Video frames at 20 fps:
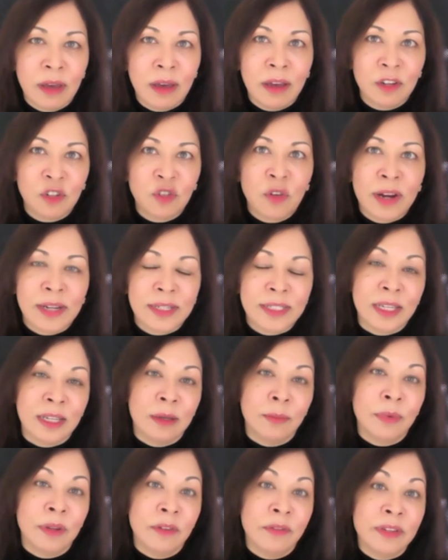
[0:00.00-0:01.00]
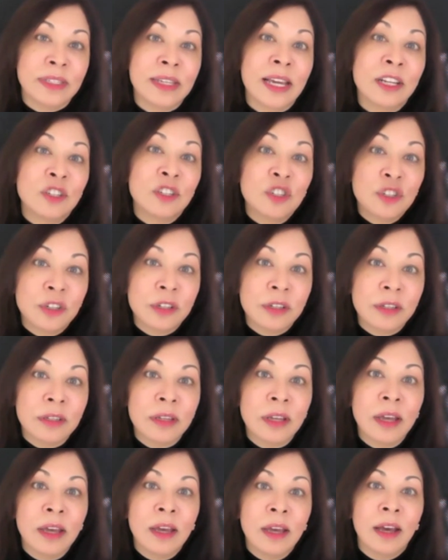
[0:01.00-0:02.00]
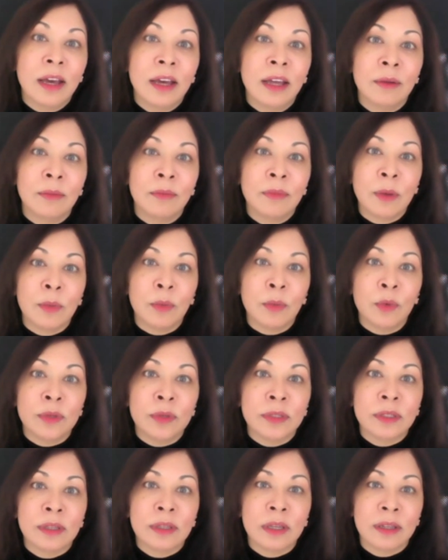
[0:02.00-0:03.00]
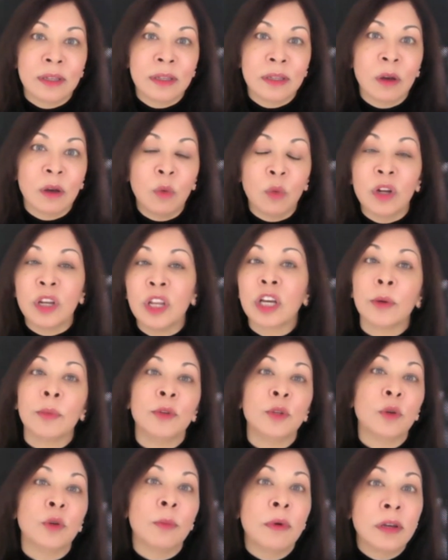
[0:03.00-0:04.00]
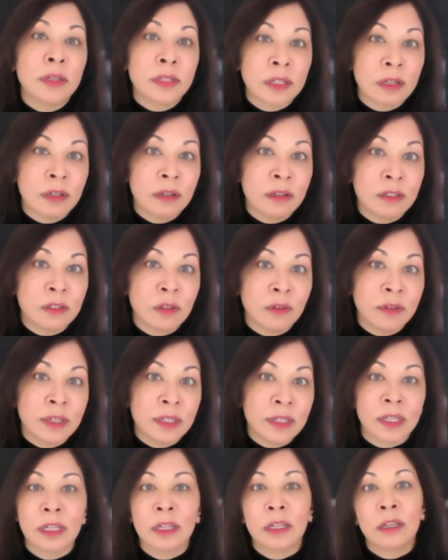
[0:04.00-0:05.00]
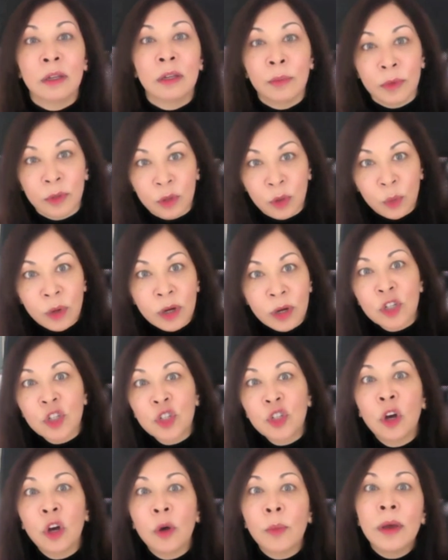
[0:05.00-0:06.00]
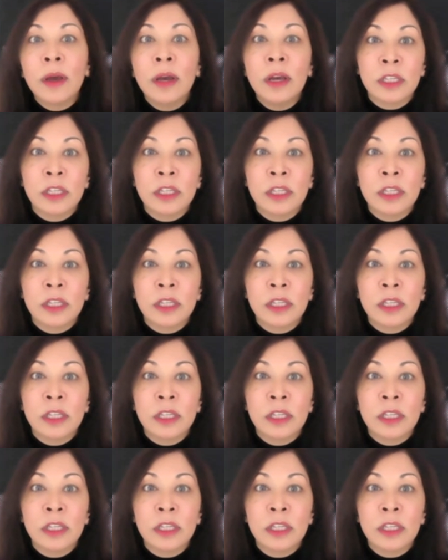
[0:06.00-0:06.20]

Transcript: attracting a bit of attention, and people were saying, oh, can you come and do a masterclass on this? Can you come and do a workshop?